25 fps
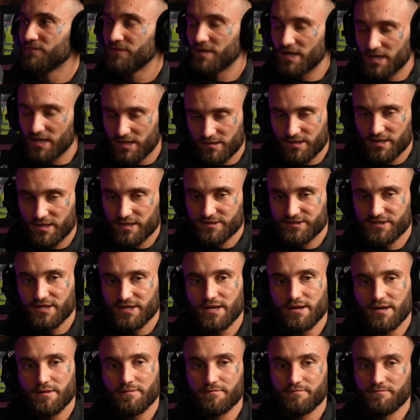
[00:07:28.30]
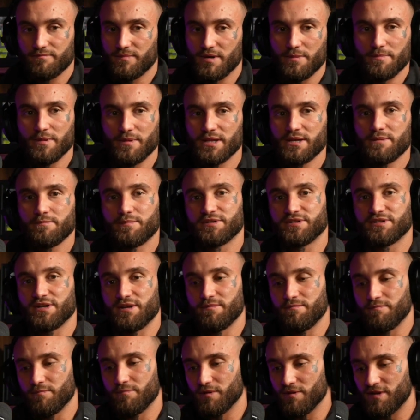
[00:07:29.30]
Yeah. That's it,
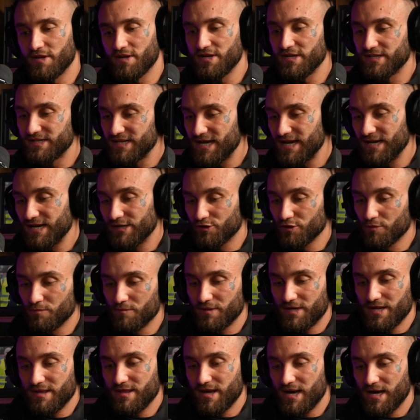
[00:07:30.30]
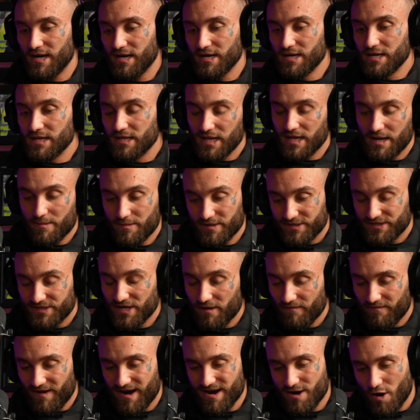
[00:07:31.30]
1,000,000%. But then you take somebody that, like
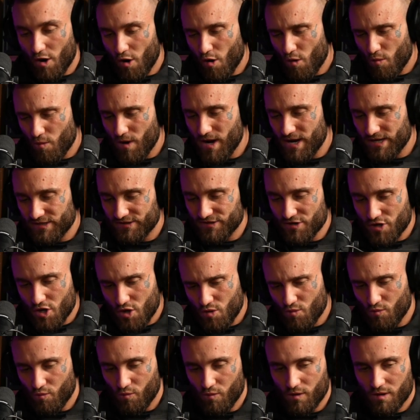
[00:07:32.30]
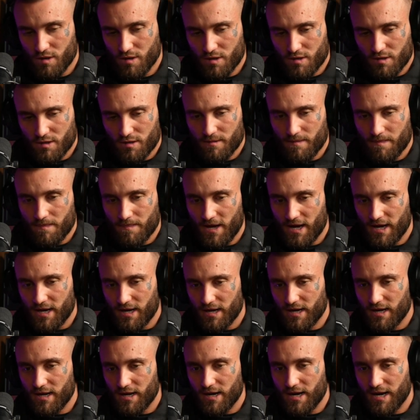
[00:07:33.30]
myself, I always knew
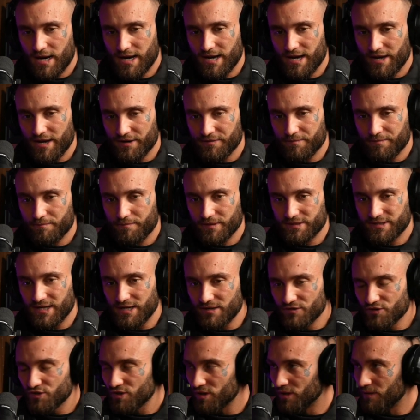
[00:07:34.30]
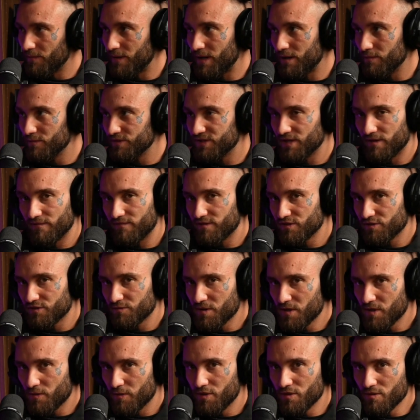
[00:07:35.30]
that I had potential about myself, because
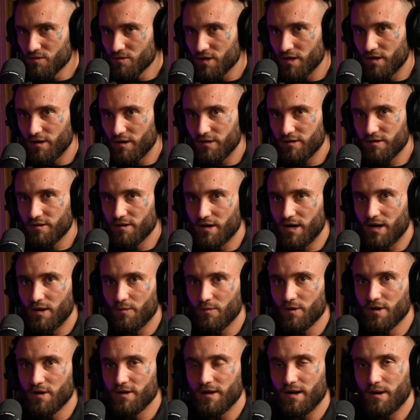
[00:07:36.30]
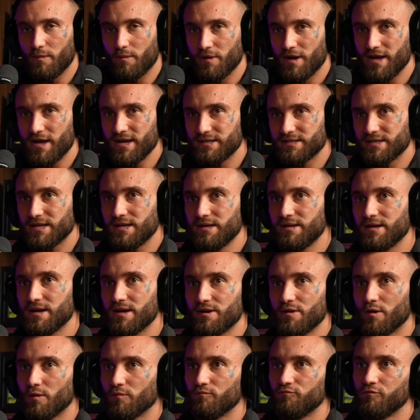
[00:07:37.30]
when I was younger, you know, I was
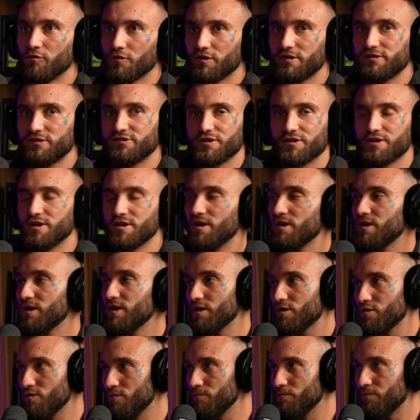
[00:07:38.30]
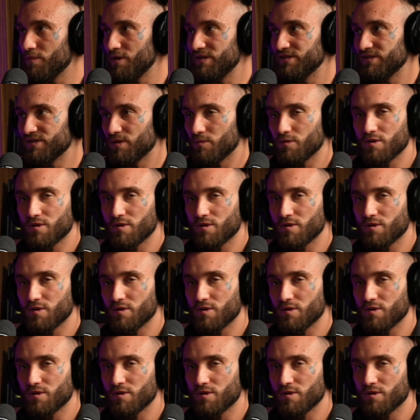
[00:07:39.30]
18-year-old running security companies.